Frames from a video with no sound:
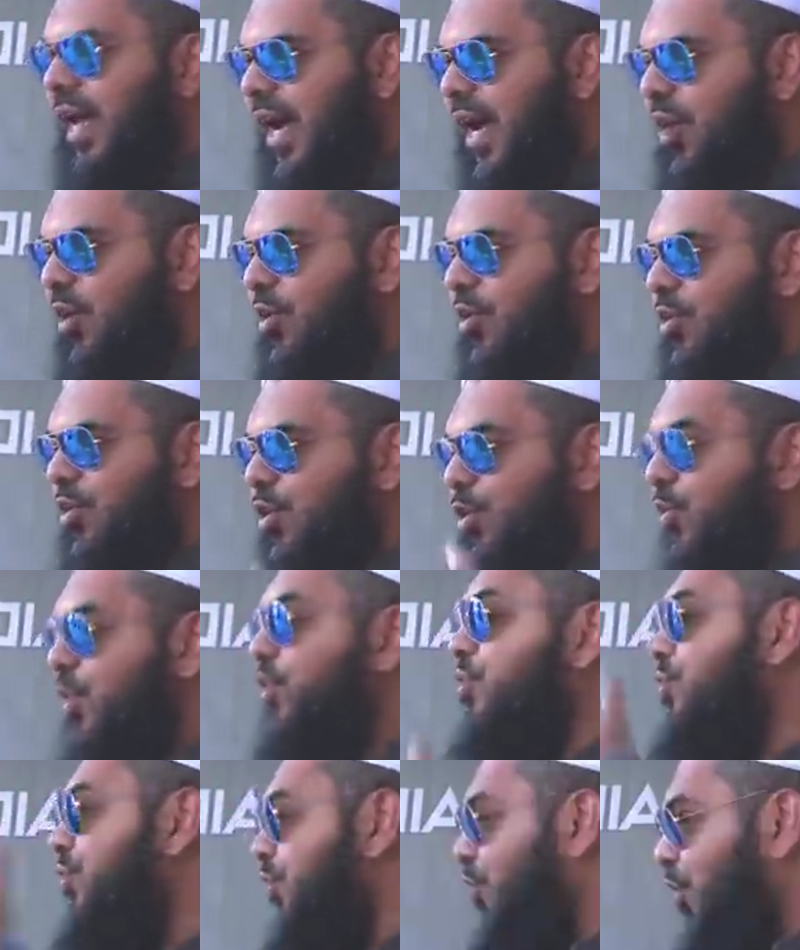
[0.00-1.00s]
now
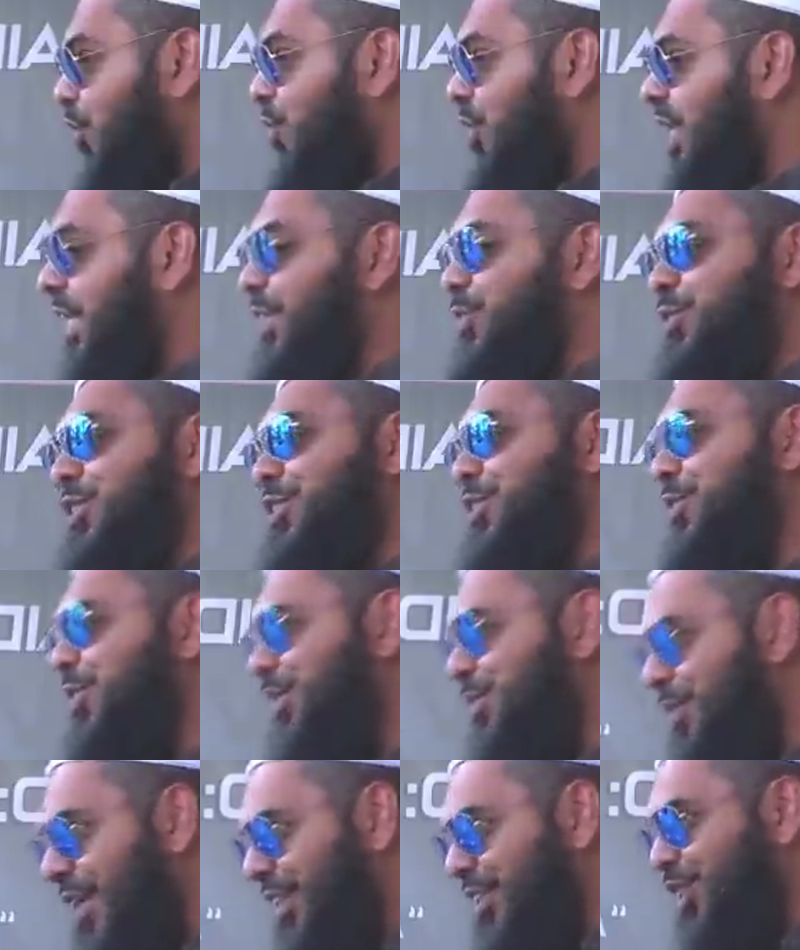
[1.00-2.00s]
going forward is what you're
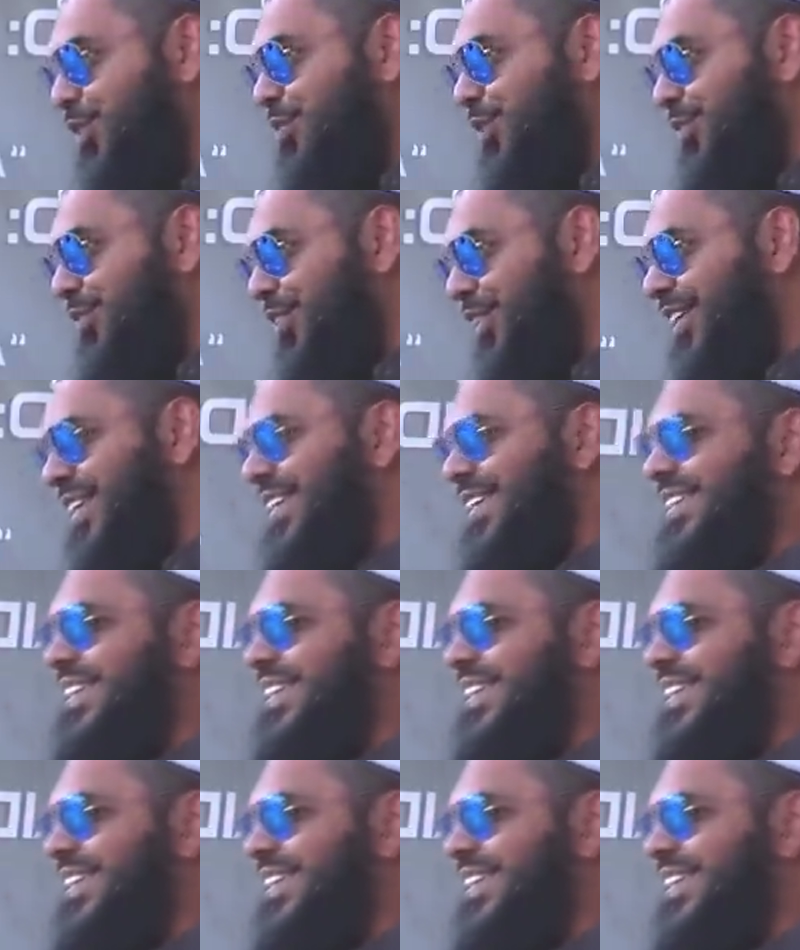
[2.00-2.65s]
responsible. Yeah,